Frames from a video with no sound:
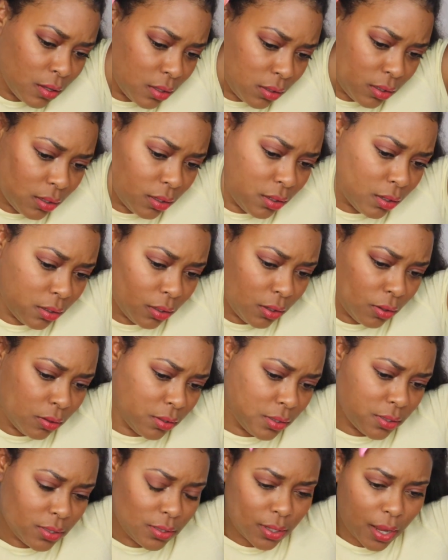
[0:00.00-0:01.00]
and then
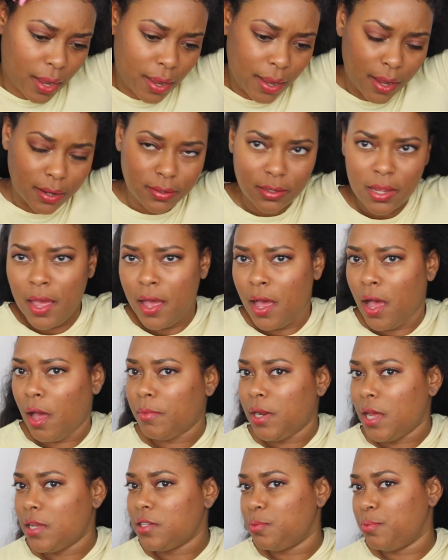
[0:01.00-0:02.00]
along the sides.
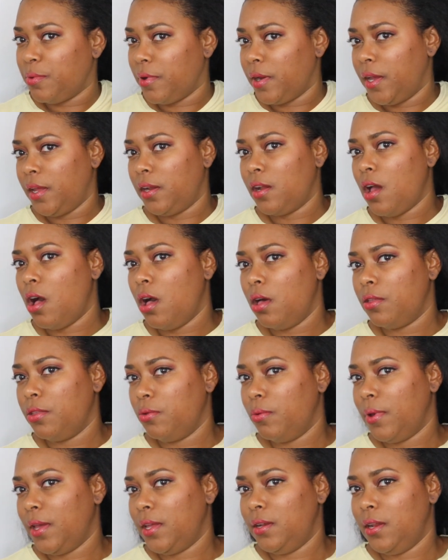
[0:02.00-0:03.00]
I'm not spraying all
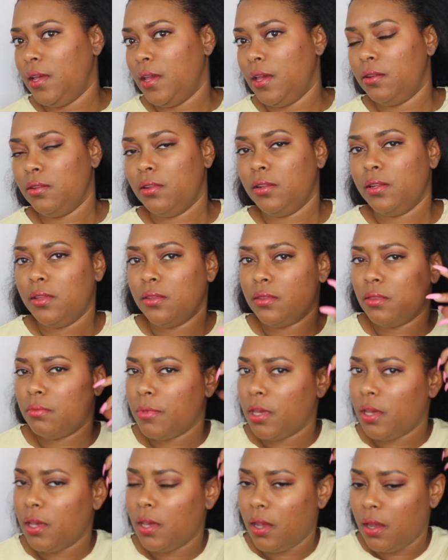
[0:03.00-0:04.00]
the way down the length of
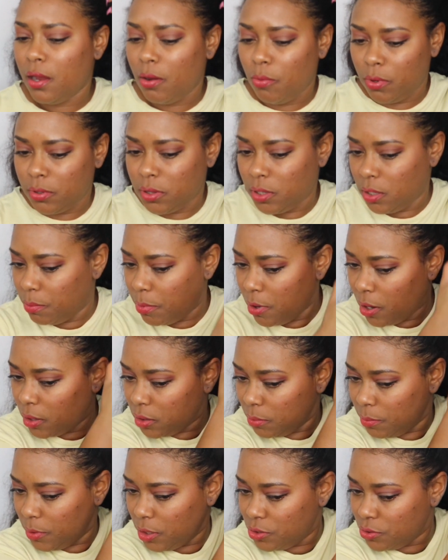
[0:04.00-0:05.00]
my hair. I want that
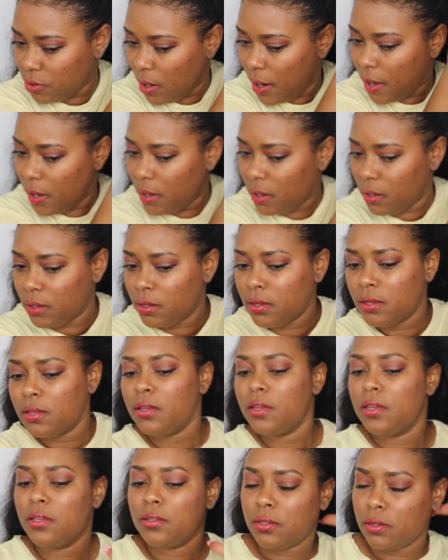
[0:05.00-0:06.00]
part to be dry,
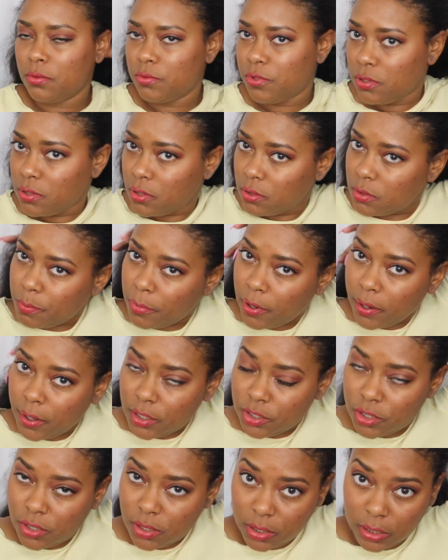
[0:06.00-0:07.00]
so I'm just
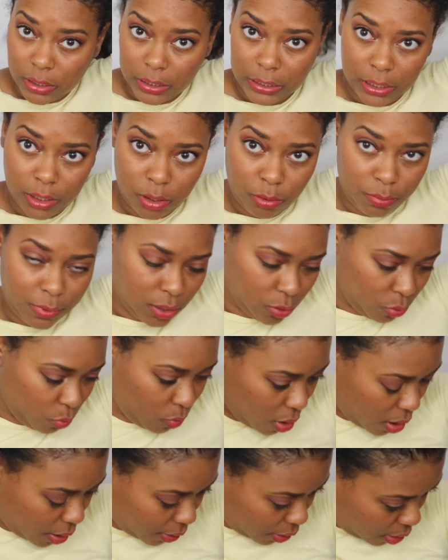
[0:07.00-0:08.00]
spraying just a little bit of
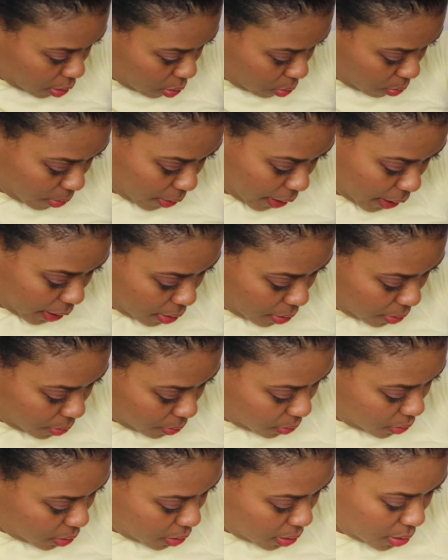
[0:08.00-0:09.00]
water
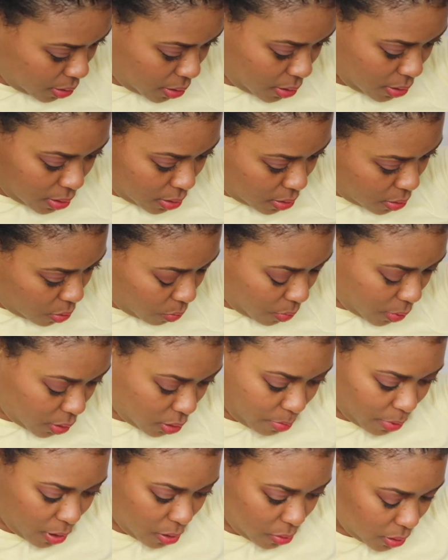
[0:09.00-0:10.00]
around where
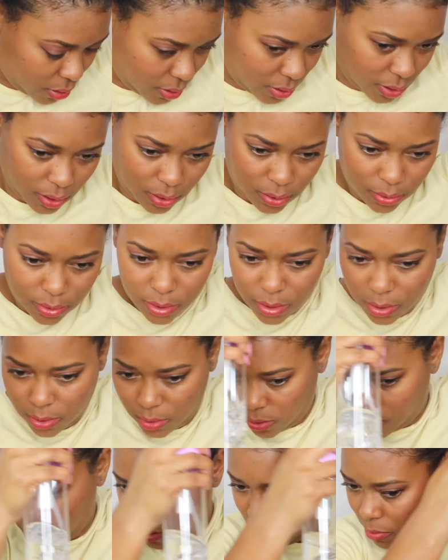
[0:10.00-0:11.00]
the ponytail is
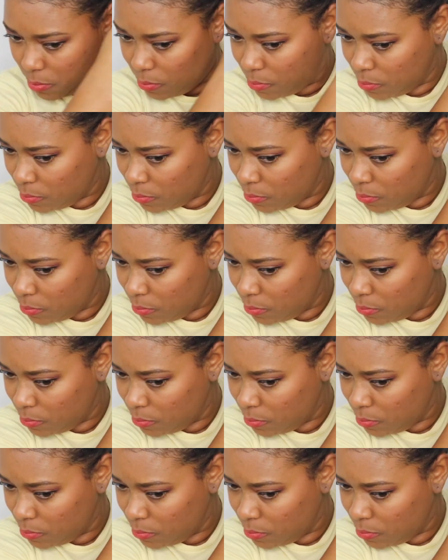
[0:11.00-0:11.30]
gonna go.